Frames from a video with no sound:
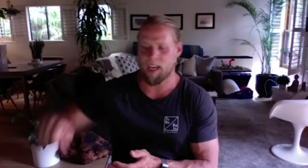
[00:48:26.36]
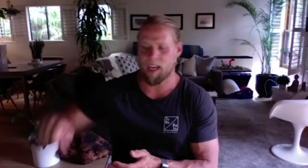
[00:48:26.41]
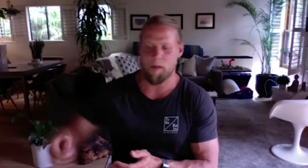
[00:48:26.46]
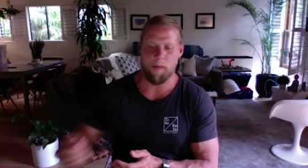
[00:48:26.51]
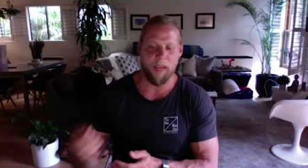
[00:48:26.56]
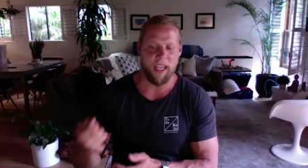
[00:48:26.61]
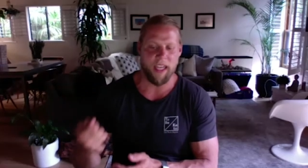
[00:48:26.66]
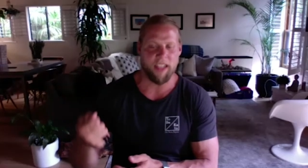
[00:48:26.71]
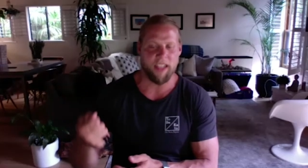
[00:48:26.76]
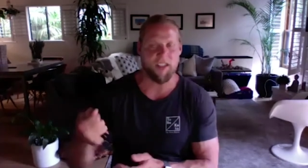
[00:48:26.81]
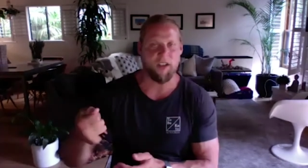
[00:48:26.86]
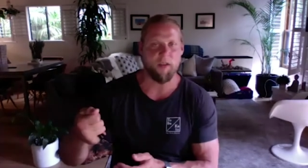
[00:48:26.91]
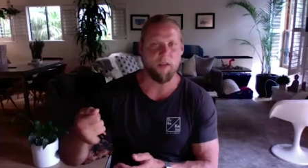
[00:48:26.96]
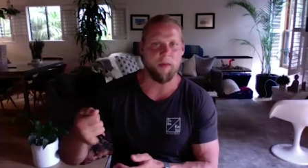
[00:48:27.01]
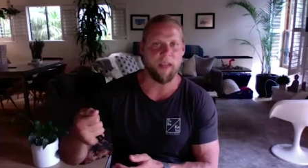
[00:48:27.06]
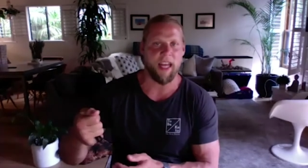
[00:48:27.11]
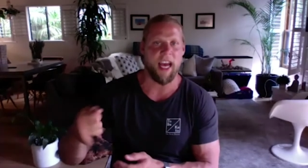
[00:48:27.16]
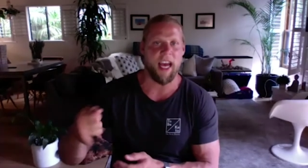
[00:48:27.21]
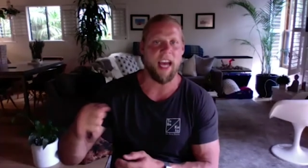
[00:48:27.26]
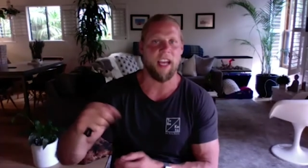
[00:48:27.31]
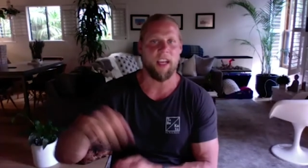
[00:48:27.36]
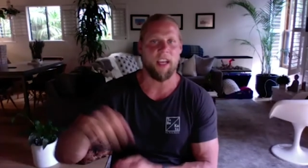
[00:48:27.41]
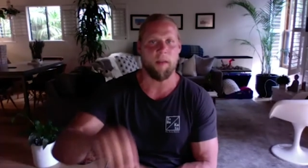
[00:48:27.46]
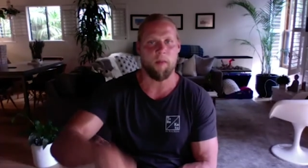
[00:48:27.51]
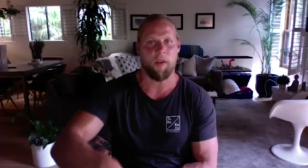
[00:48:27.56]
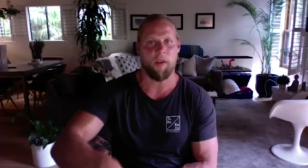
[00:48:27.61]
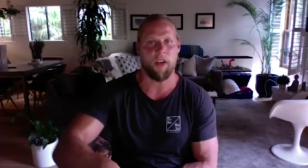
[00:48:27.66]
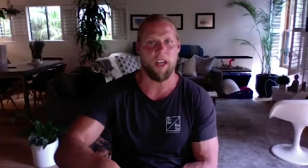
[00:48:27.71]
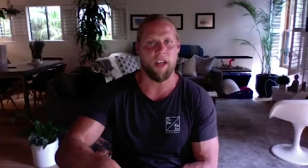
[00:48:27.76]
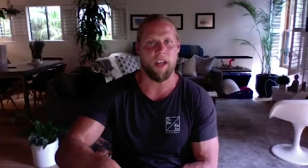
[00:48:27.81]
big scoop of that. You
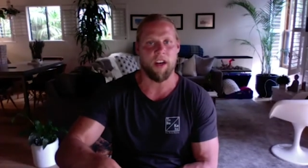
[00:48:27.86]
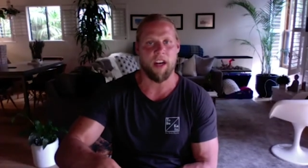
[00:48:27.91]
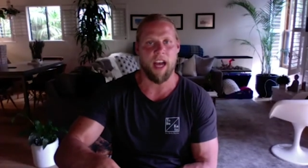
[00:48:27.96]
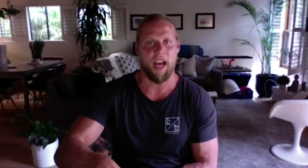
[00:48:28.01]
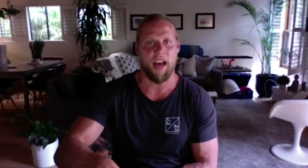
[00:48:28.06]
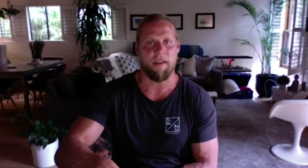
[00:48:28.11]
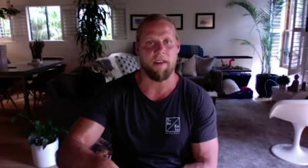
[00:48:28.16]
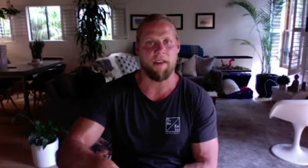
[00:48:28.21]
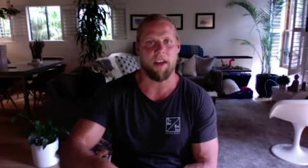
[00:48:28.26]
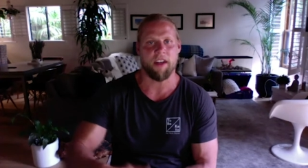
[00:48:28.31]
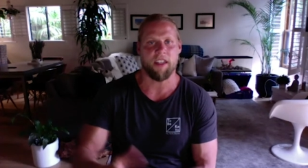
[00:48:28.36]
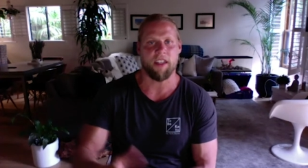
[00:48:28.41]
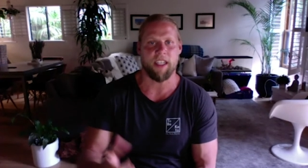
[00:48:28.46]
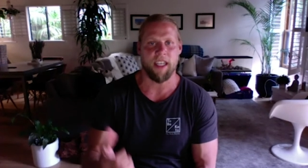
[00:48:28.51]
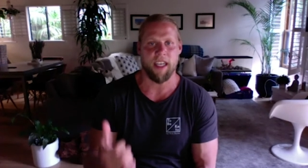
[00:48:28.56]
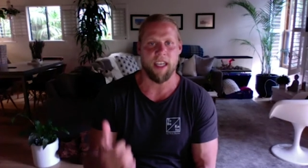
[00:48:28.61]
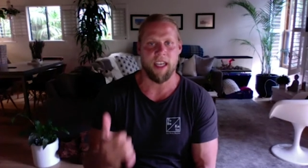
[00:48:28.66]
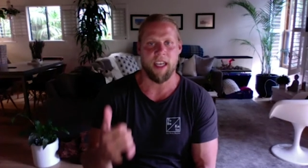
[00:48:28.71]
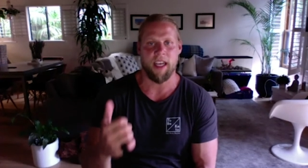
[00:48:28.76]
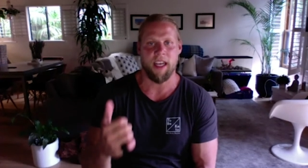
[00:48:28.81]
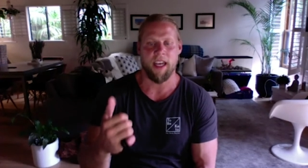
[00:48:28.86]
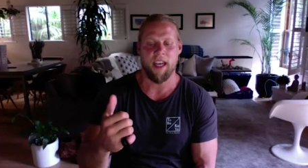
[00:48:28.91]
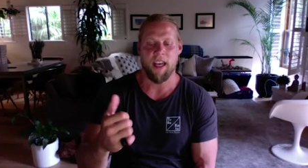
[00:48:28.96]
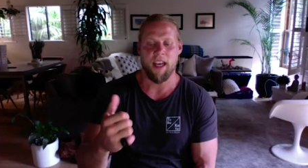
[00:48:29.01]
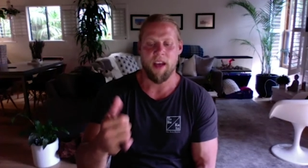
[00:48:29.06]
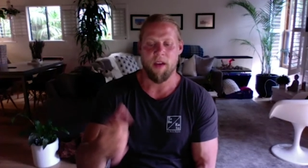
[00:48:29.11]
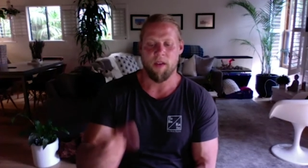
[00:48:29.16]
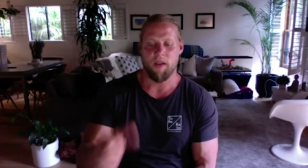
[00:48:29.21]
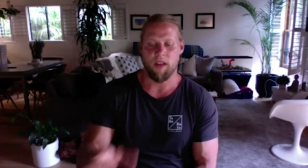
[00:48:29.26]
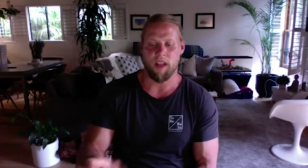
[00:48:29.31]
put it in your coffee or tea,
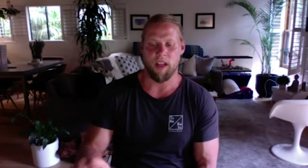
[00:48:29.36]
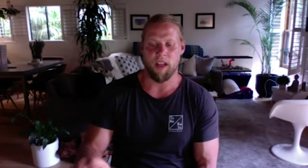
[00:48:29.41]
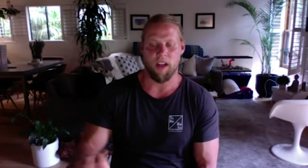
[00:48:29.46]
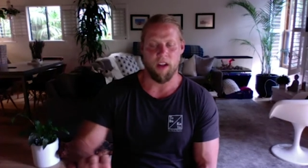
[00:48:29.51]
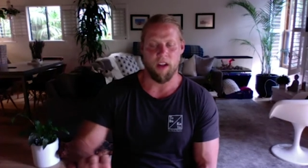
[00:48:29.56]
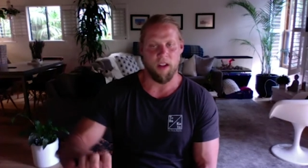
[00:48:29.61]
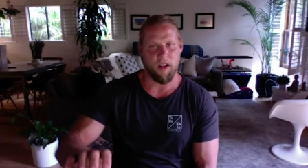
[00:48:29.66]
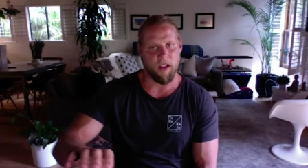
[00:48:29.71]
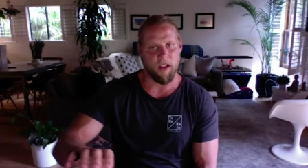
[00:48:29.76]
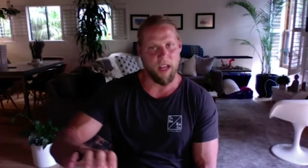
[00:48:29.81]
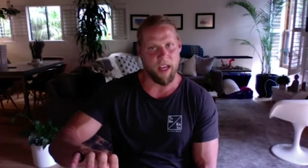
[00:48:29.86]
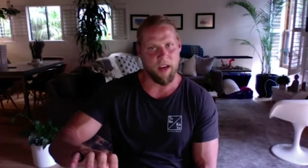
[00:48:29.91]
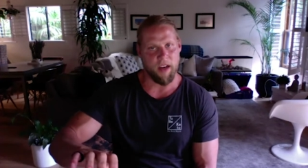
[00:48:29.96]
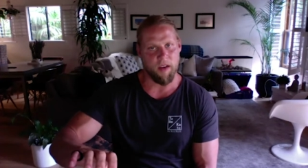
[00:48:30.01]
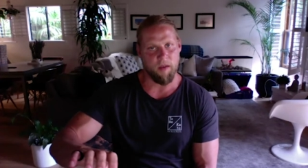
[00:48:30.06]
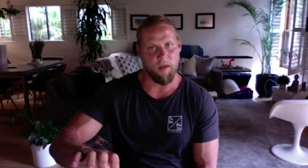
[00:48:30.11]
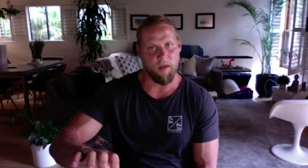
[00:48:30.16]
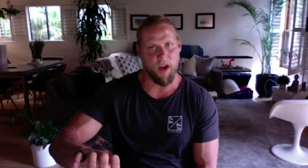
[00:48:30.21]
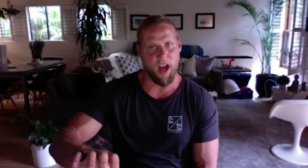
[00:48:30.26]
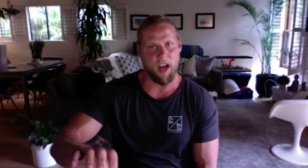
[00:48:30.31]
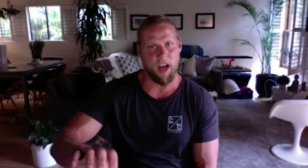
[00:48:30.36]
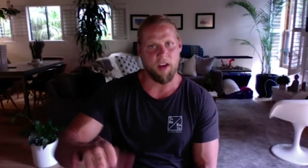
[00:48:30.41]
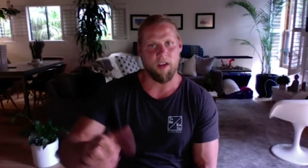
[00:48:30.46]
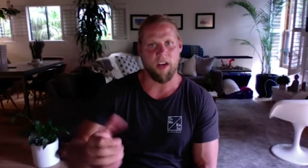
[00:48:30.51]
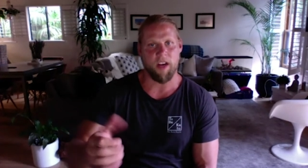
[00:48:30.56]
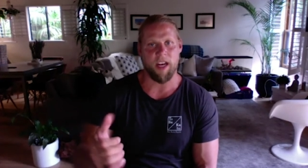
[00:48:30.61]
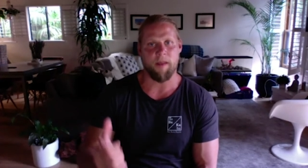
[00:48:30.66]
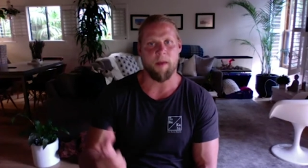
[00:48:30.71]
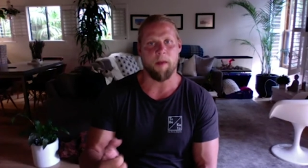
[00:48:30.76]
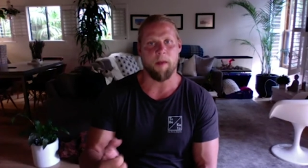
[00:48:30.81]
the little like raw
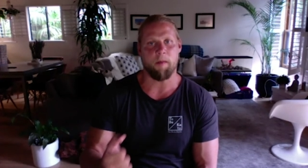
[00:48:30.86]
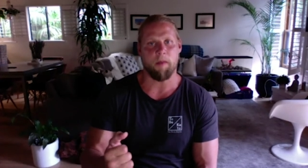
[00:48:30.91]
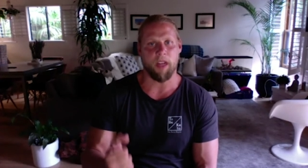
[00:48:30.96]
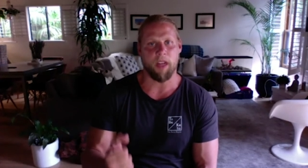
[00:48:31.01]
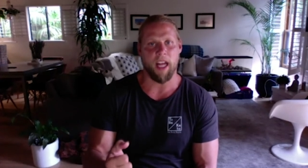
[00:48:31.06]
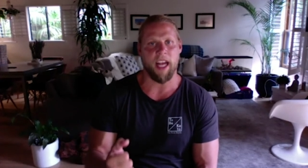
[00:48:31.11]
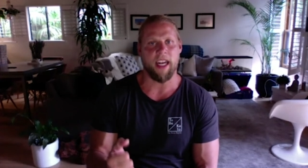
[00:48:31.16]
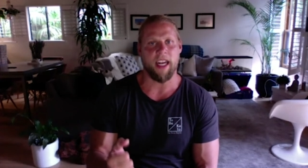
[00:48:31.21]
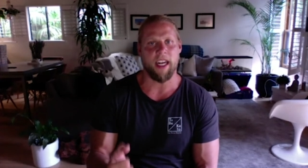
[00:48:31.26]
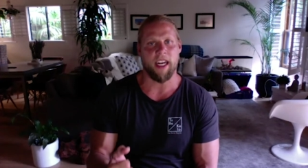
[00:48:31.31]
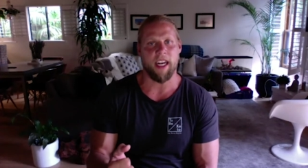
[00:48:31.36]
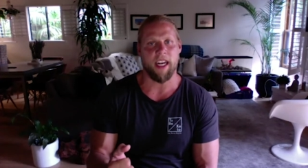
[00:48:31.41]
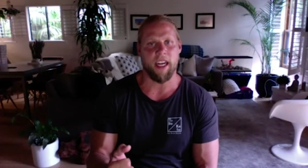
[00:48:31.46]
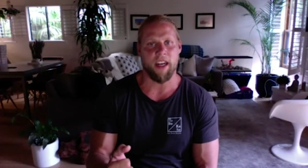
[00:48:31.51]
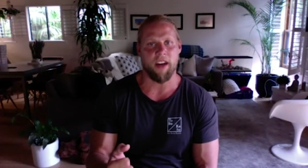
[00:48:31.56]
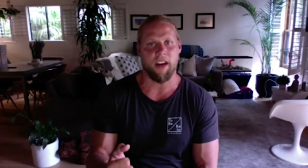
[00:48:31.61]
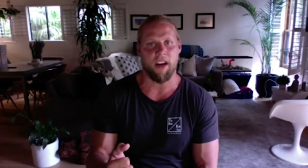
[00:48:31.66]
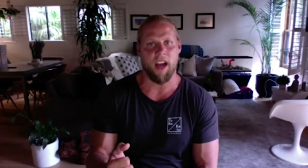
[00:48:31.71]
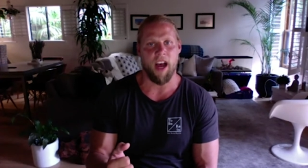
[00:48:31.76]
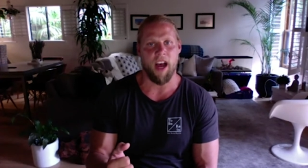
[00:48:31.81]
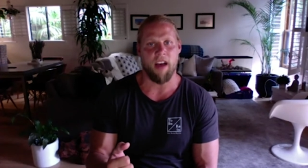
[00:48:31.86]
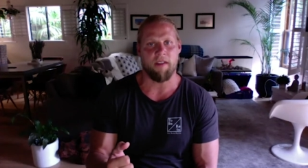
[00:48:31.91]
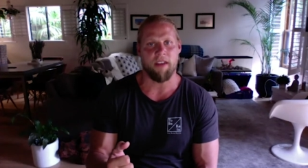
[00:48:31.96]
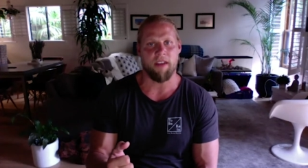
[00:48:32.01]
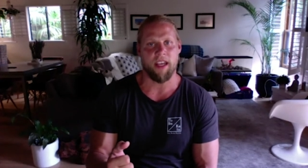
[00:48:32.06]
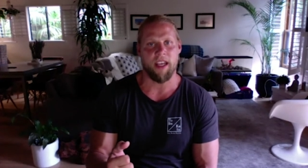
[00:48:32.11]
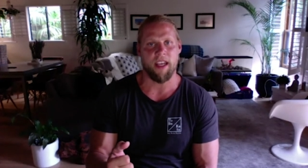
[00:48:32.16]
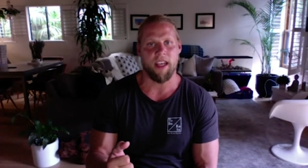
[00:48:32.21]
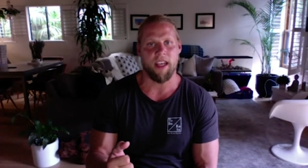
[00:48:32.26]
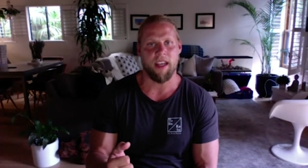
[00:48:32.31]
cream, and blend it in your
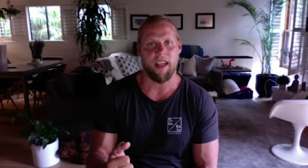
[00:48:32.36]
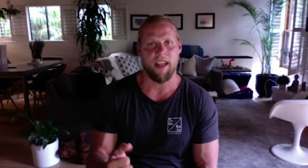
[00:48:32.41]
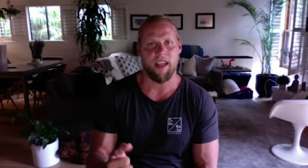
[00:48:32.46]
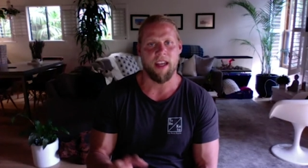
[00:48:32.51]
coffee,